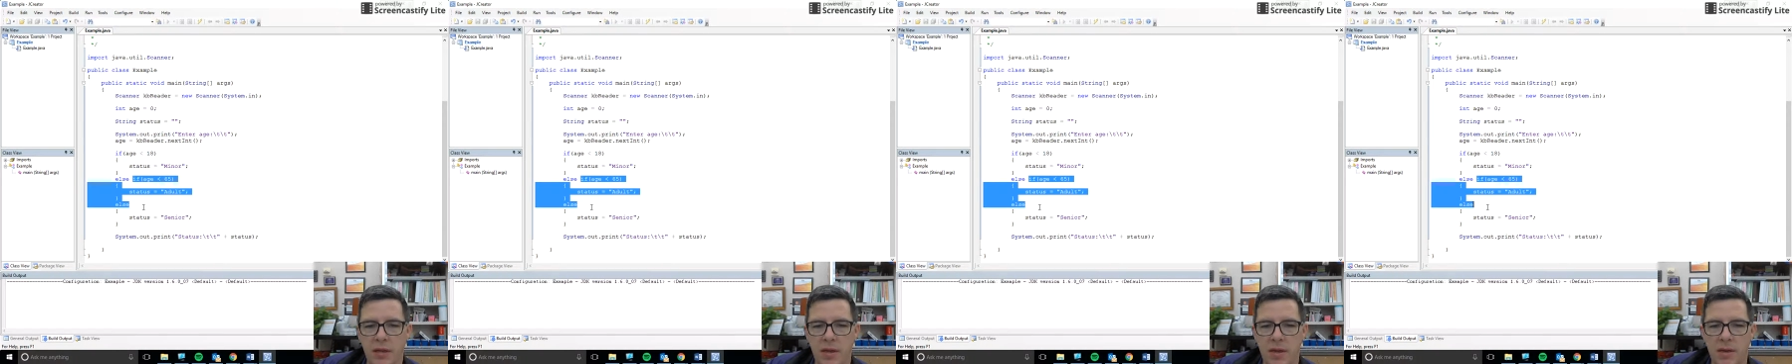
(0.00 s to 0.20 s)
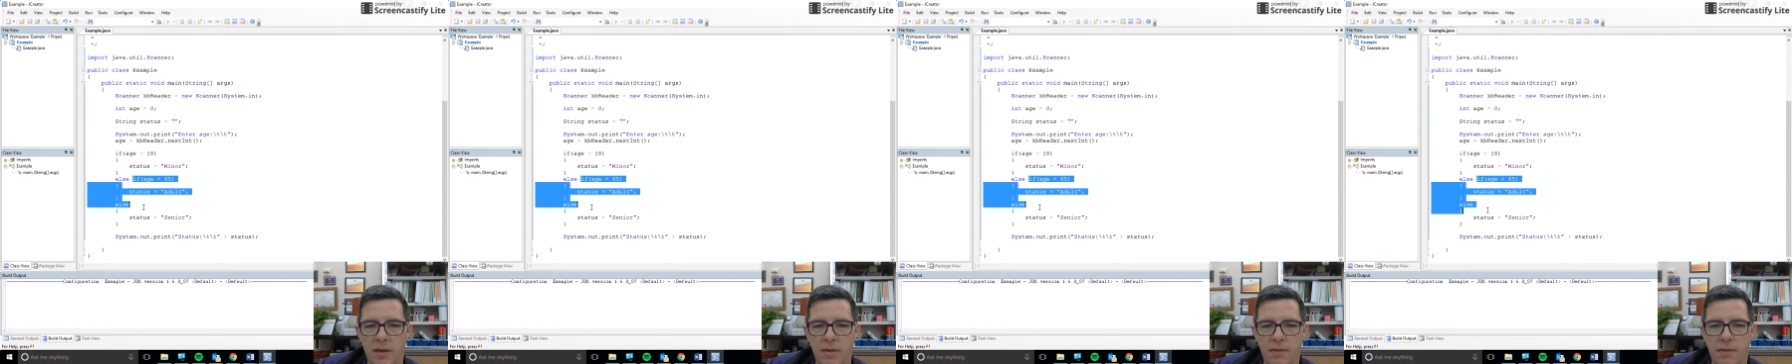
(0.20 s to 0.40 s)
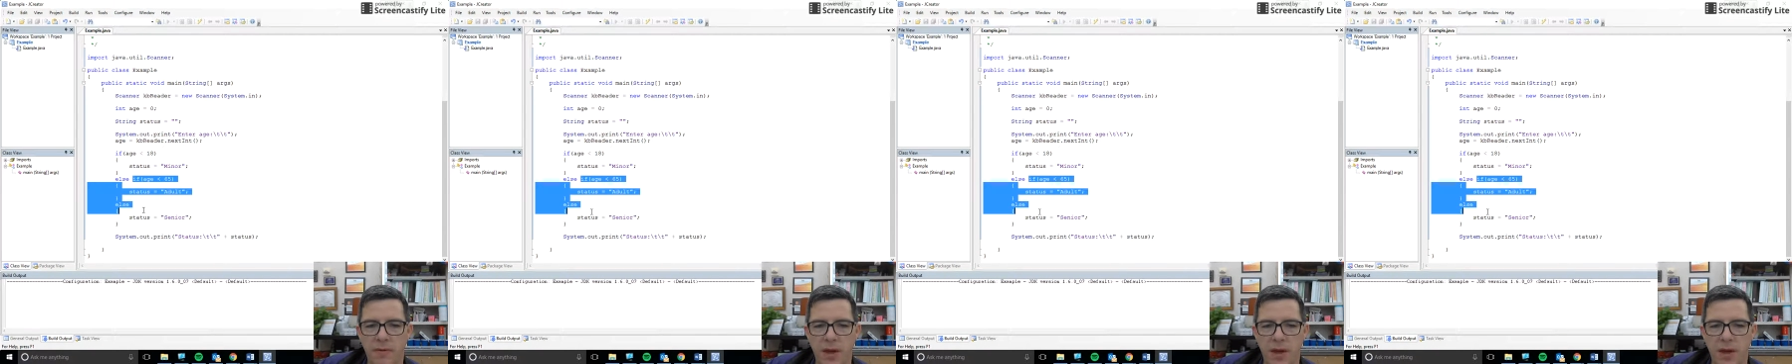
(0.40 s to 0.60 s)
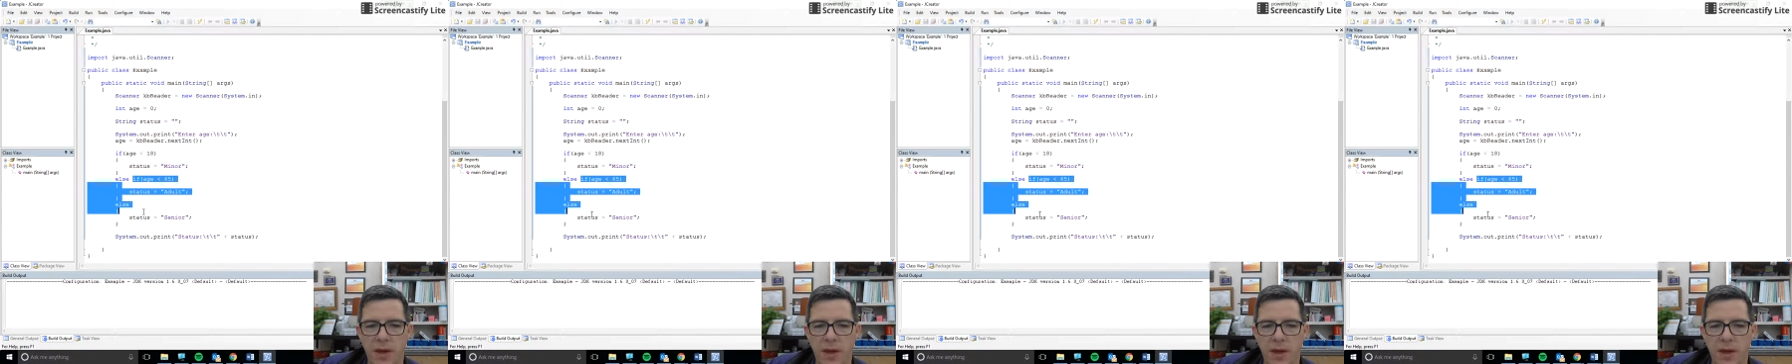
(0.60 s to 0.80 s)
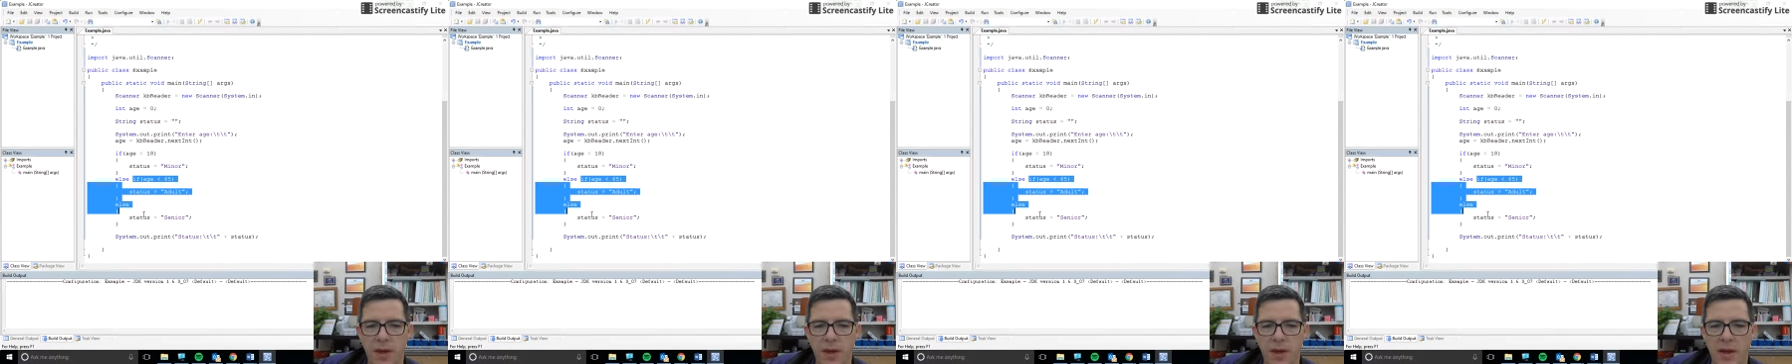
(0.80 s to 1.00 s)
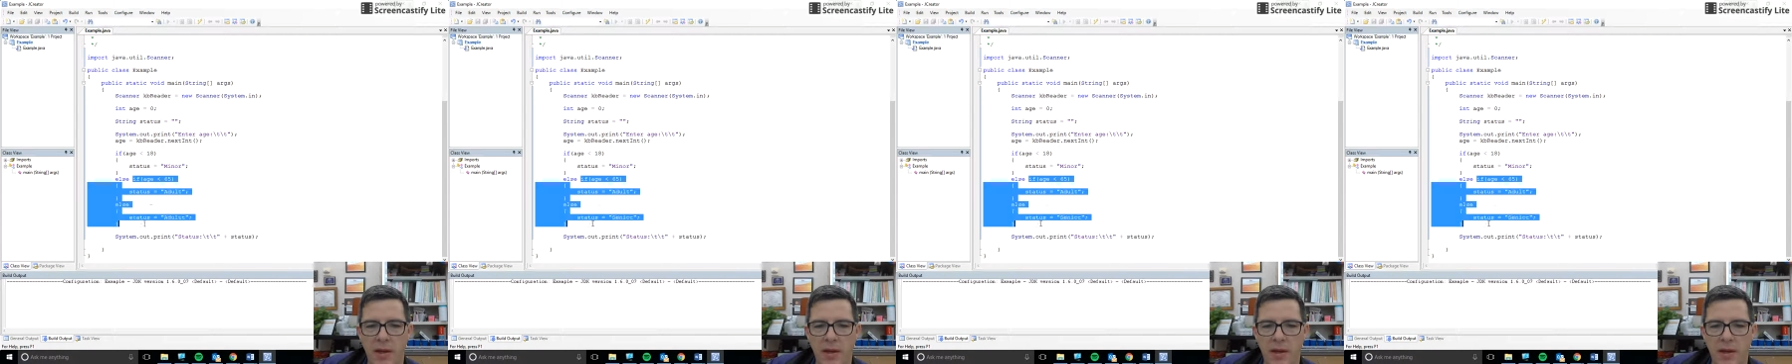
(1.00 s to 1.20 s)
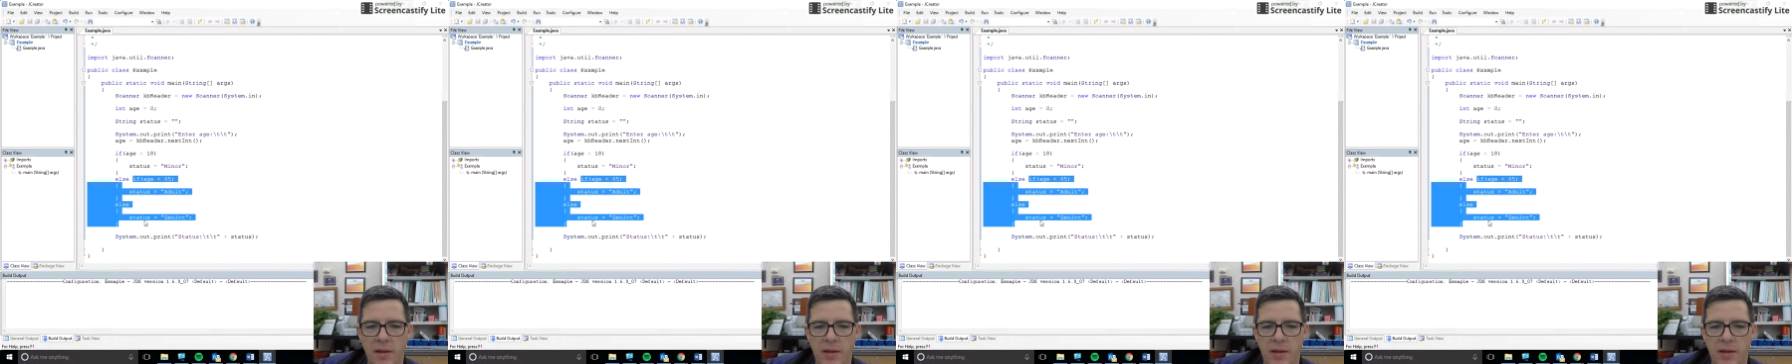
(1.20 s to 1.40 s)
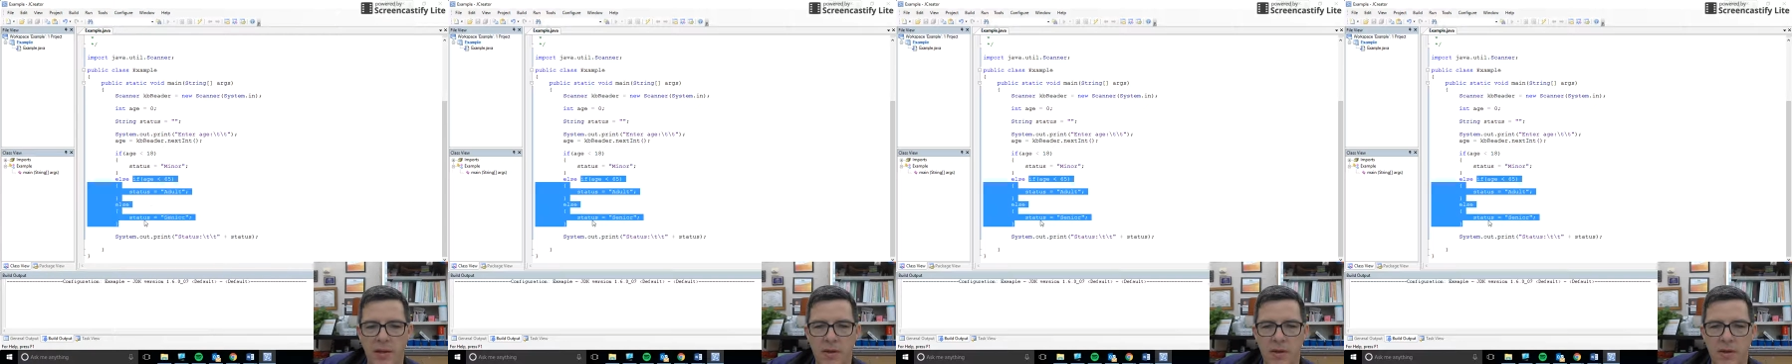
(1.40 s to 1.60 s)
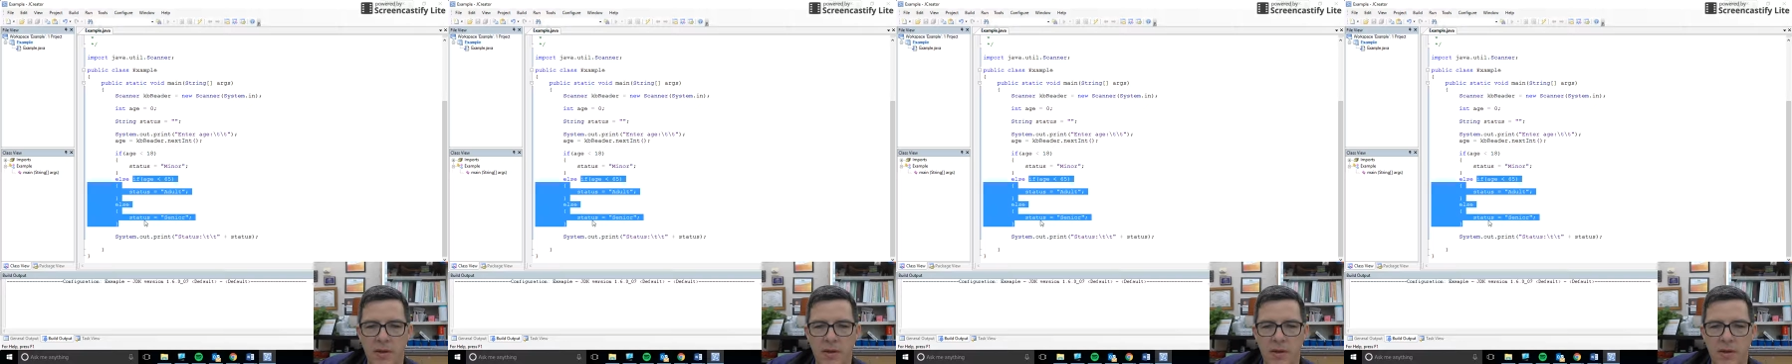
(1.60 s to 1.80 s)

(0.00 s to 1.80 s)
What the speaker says: if-else is